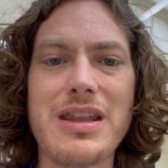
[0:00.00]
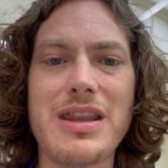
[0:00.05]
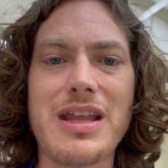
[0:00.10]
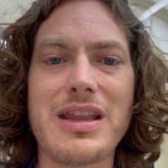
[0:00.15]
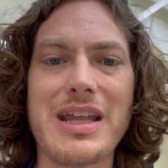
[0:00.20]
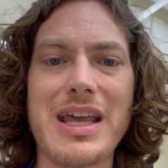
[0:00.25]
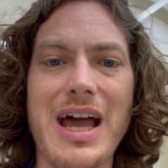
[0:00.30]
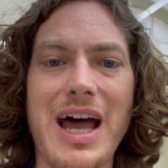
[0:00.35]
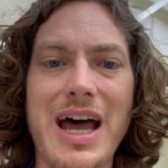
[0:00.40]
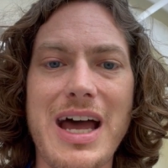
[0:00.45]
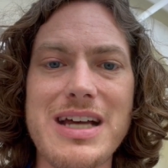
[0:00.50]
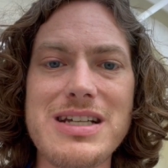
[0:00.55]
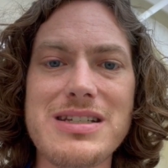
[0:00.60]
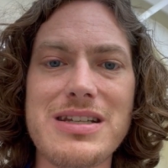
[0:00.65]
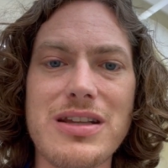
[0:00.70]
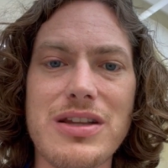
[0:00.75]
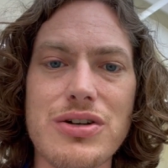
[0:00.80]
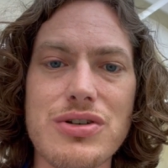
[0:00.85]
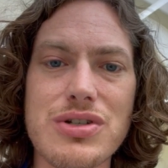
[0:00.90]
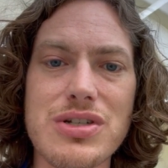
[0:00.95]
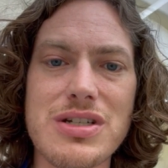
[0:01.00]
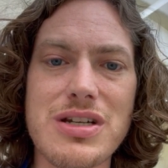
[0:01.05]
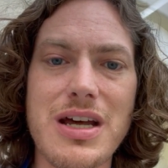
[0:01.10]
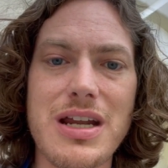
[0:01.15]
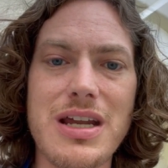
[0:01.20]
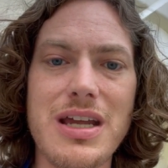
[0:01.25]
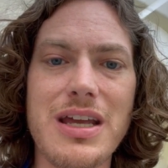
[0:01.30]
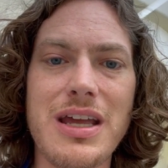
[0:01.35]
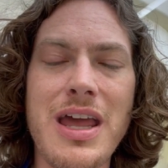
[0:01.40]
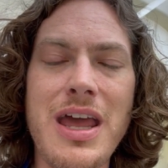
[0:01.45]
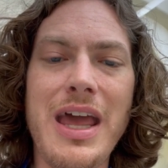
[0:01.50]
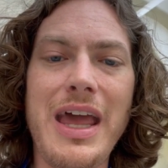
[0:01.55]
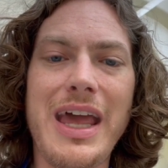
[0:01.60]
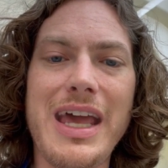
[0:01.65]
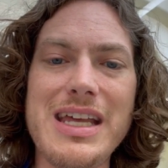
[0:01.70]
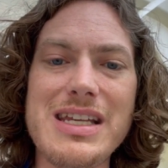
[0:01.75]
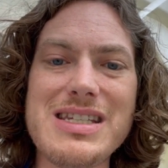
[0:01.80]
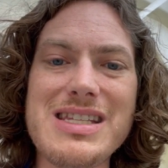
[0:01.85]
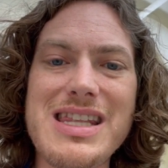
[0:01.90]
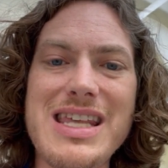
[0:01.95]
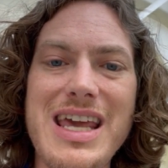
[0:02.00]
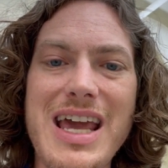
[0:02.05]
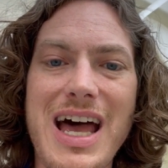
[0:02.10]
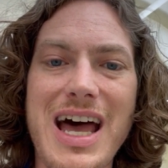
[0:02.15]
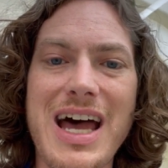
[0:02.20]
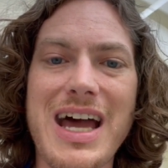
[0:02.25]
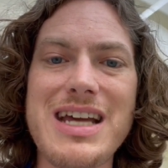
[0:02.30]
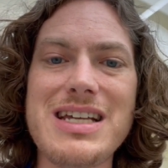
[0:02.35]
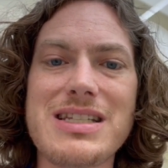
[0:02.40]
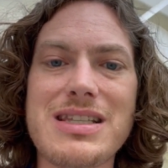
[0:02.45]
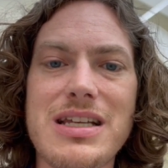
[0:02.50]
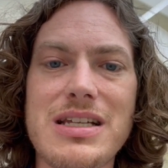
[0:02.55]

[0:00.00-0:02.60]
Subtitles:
that the ice that they're studying is the ice